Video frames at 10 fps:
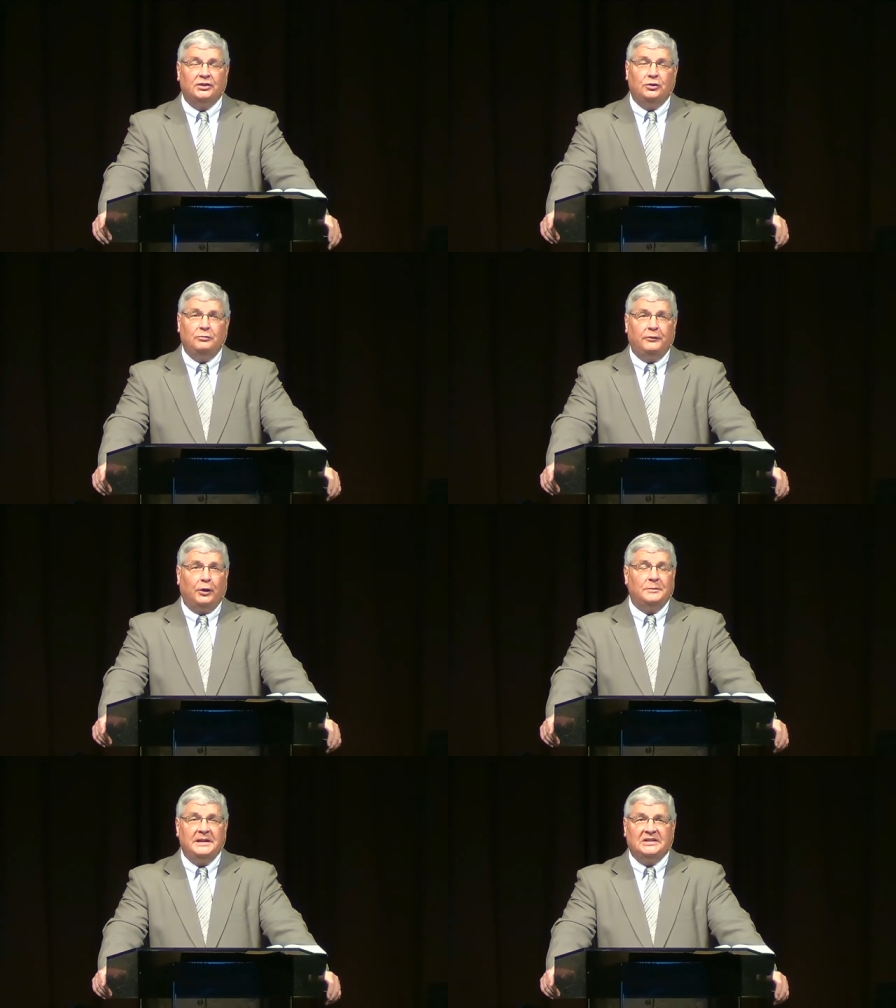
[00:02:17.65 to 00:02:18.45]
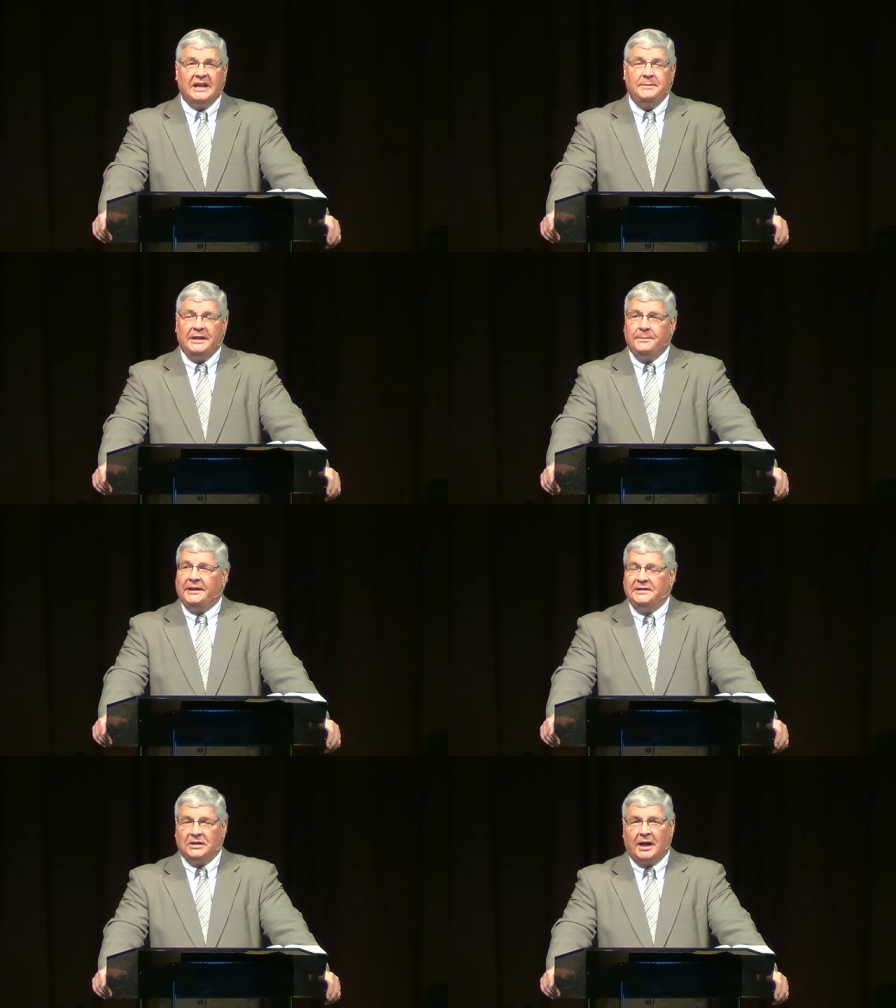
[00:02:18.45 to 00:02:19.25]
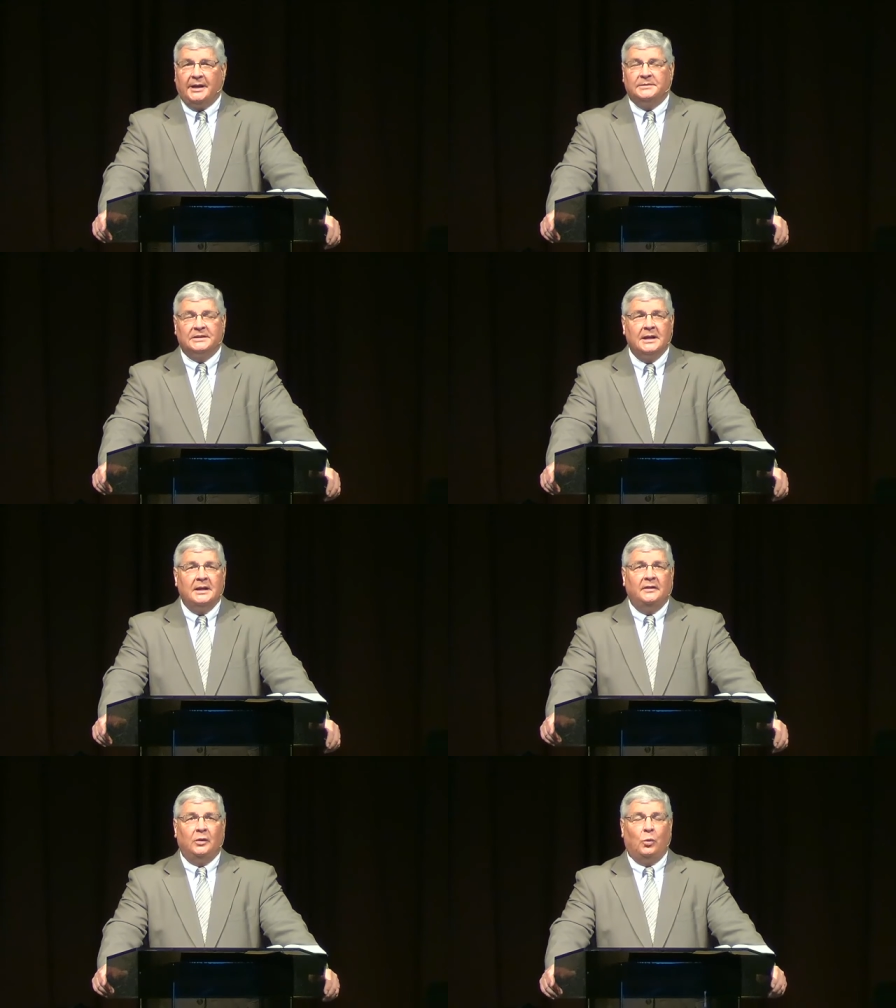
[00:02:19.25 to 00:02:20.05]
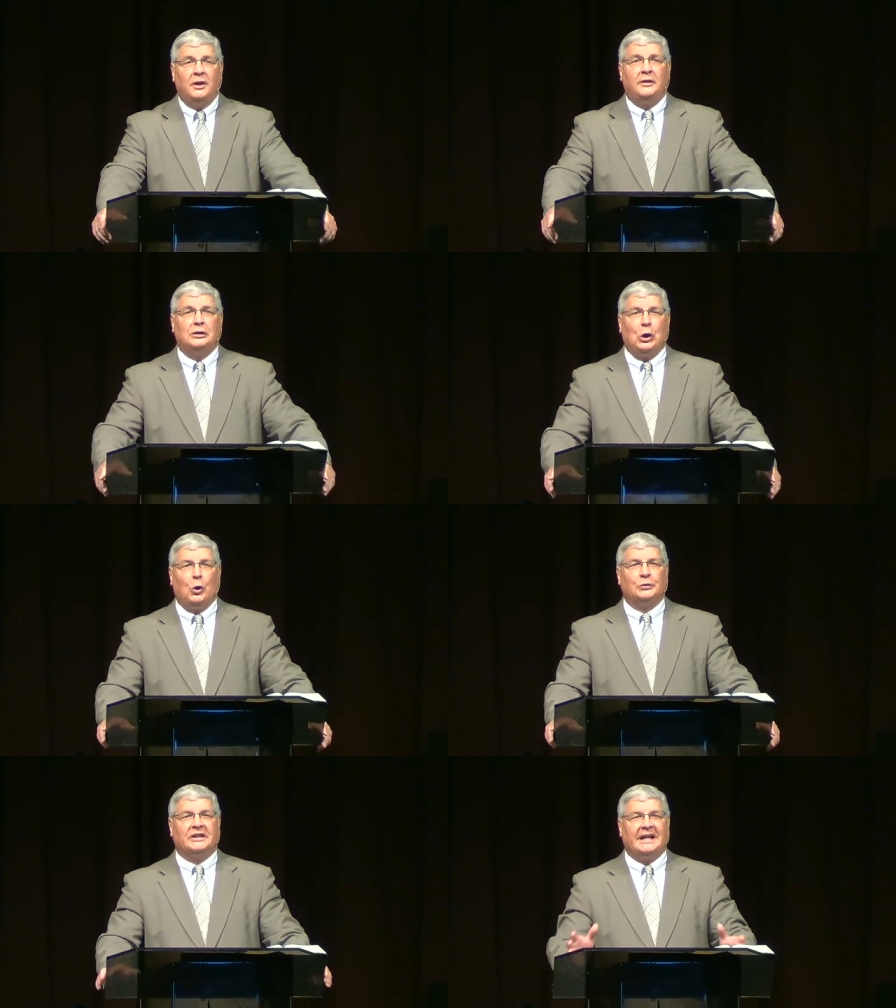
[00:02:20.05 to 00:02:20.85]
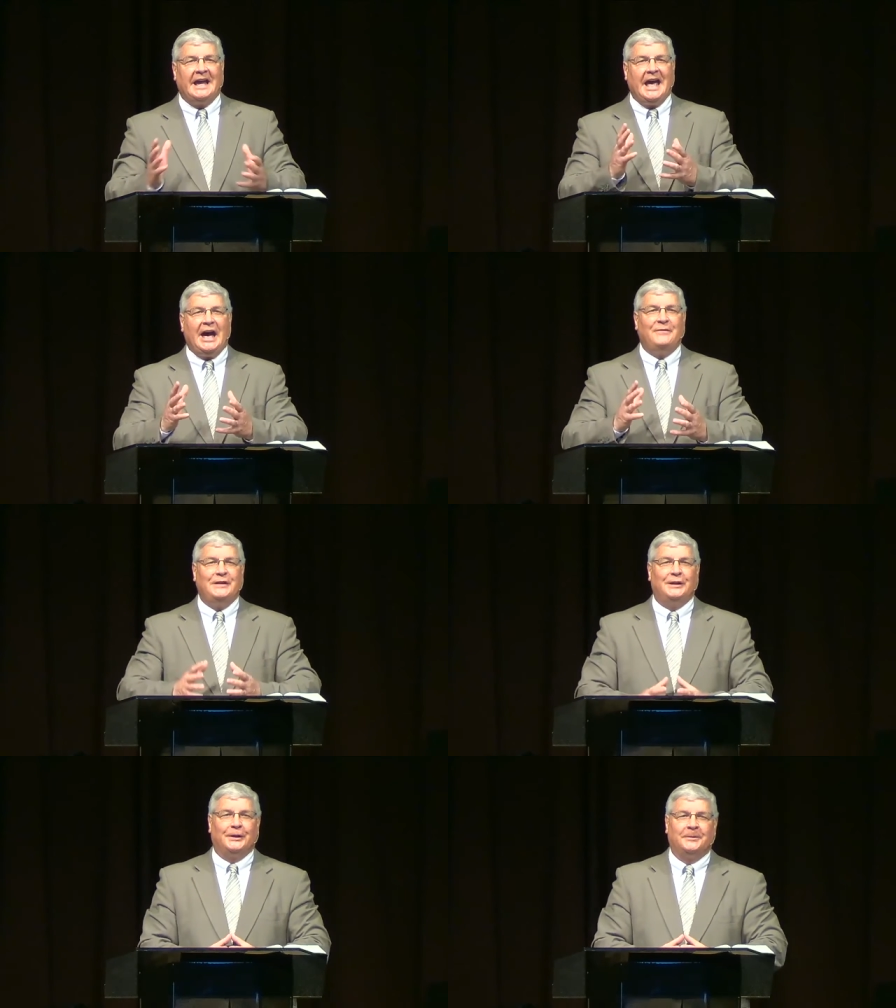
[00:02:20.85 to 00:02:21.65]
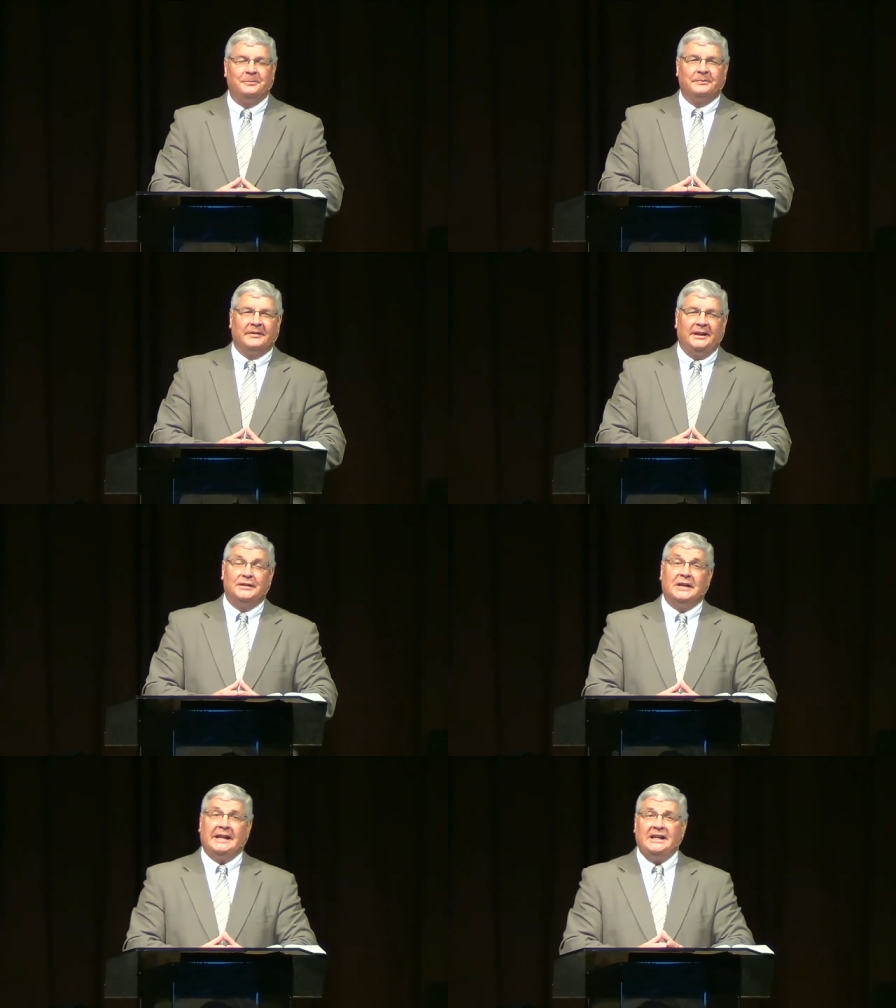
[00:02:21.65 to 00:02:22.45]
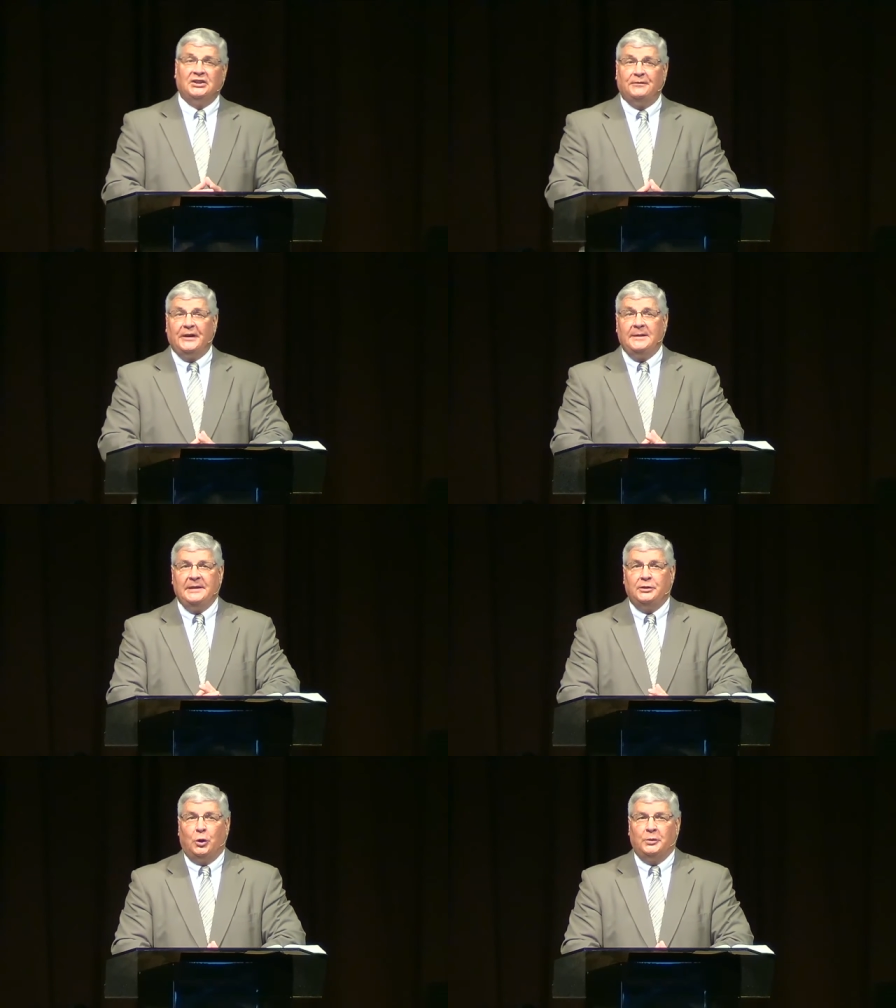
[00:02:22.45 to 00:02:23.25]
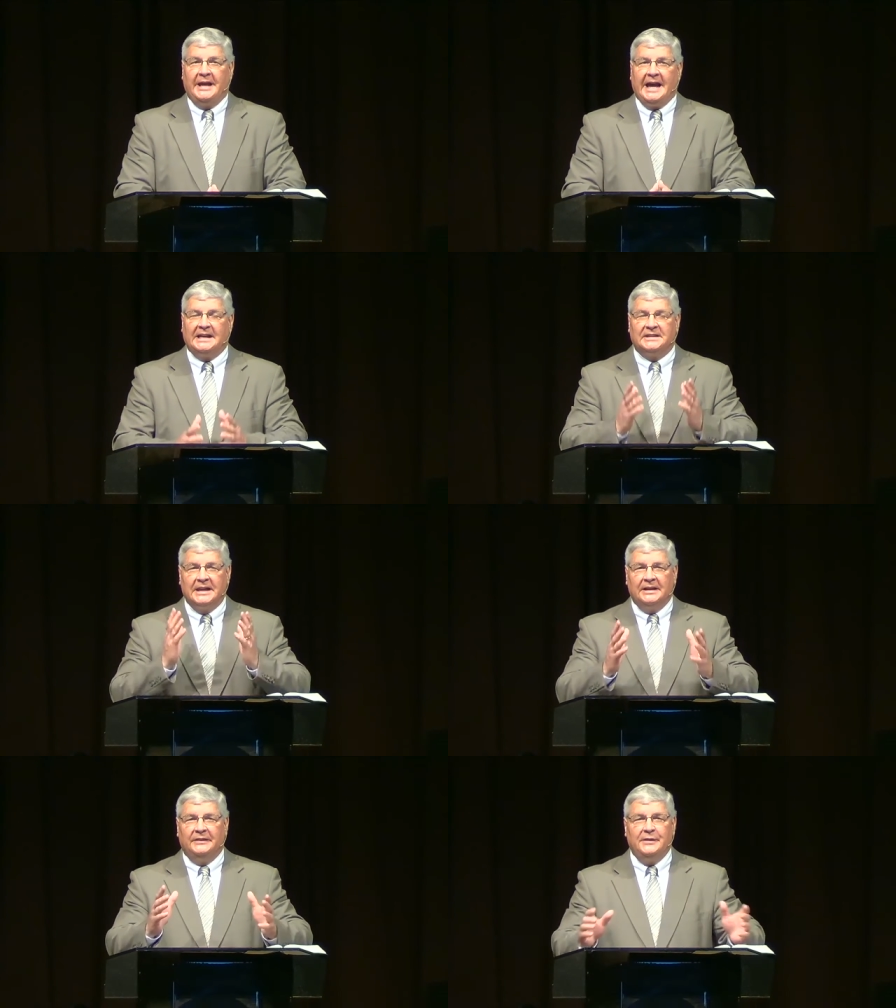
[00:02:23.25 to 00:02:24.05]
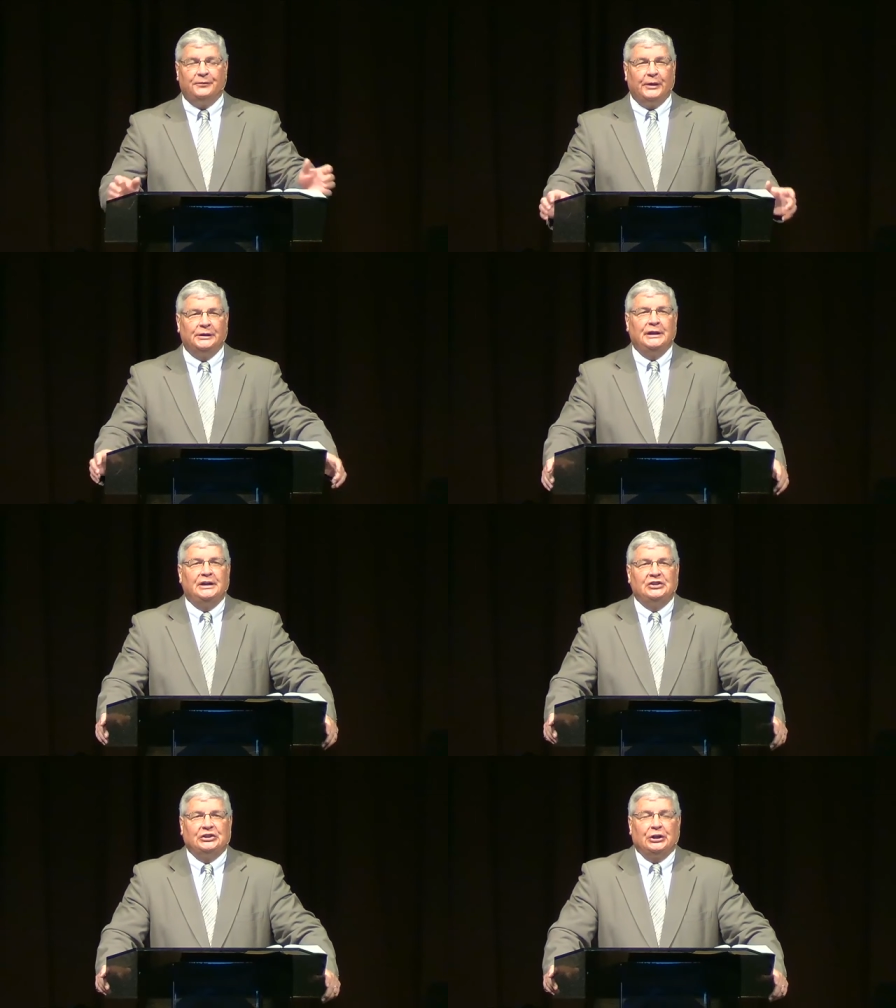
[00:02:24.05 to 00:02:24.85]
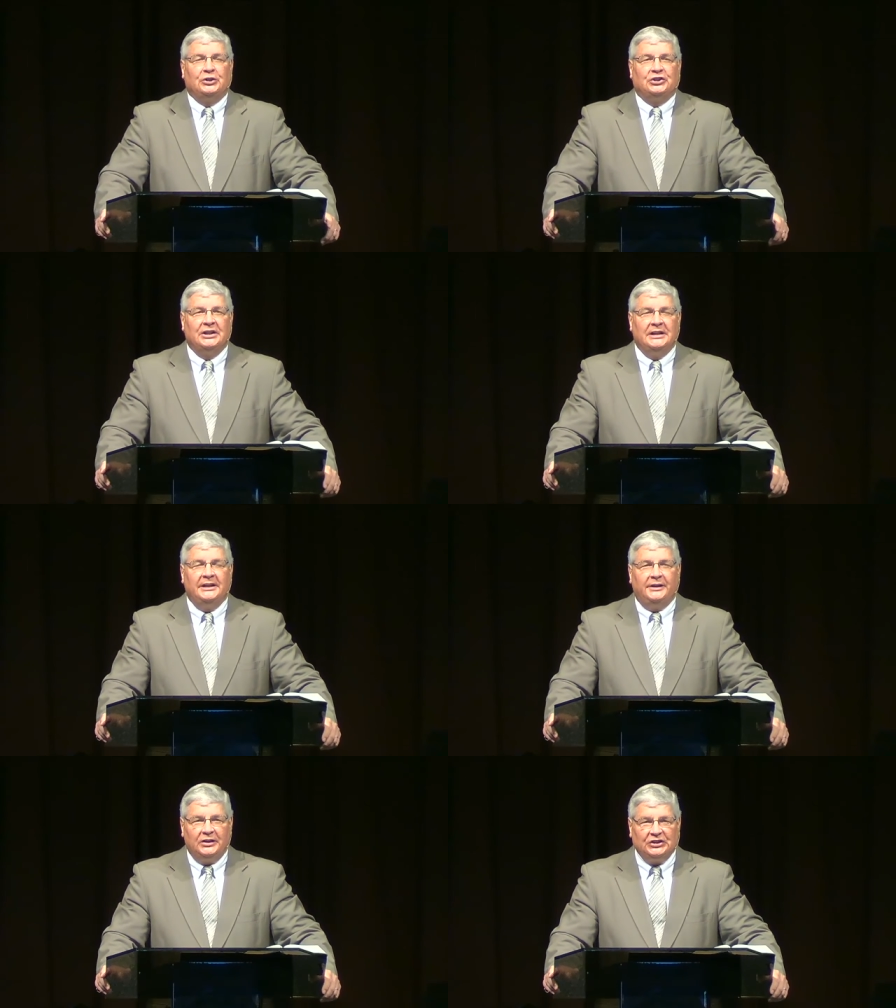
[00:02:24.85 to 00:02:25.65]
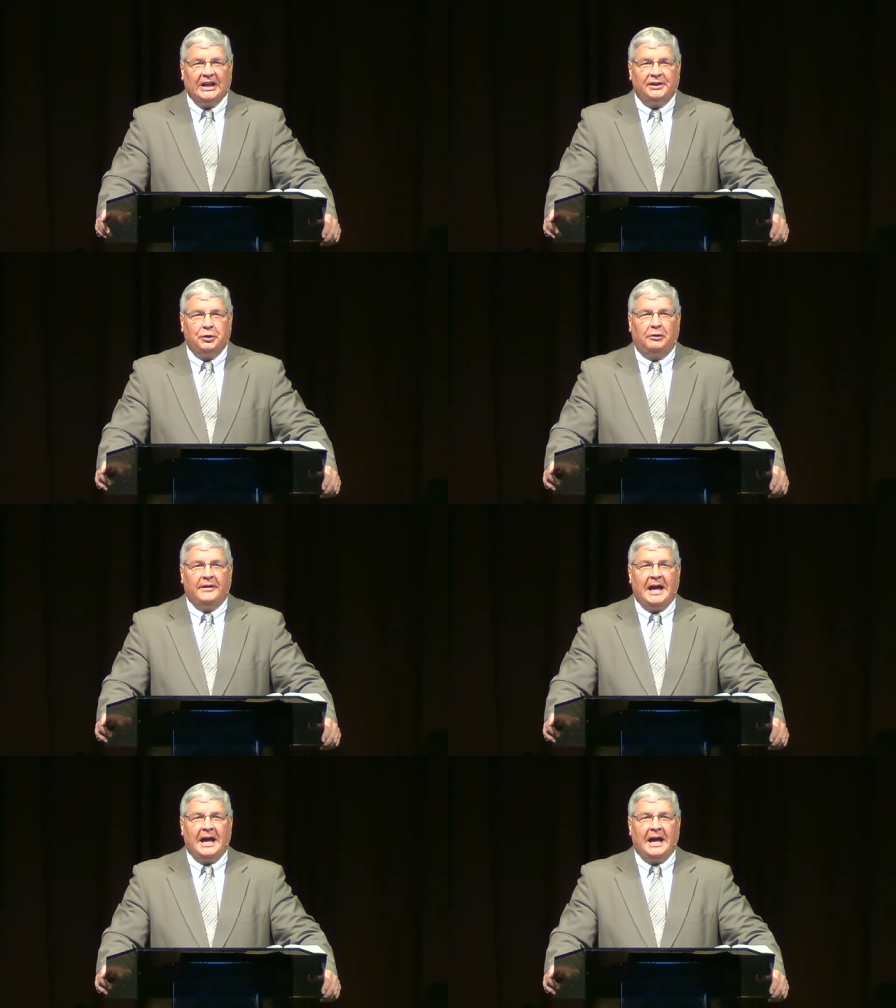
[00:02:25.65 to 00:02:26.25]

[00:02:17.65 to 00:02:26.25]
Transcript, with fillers: And you've heard me say many, many times that one of the goals that I have here is that H F A be known as the friendliest church in the Shenandoah